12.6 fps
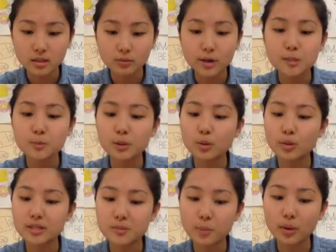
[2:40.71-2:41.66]
respiratory
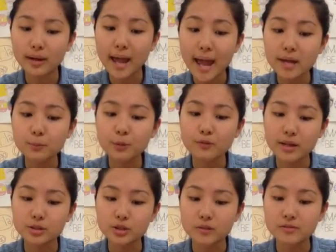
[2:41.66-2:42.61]
support, and
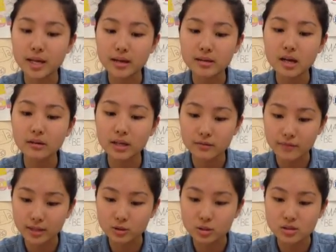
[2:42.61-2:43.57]
prevention of secondary
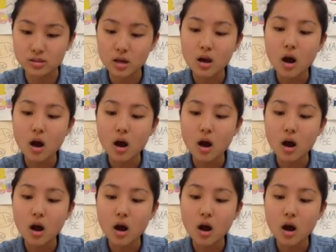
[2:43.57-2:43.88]
infections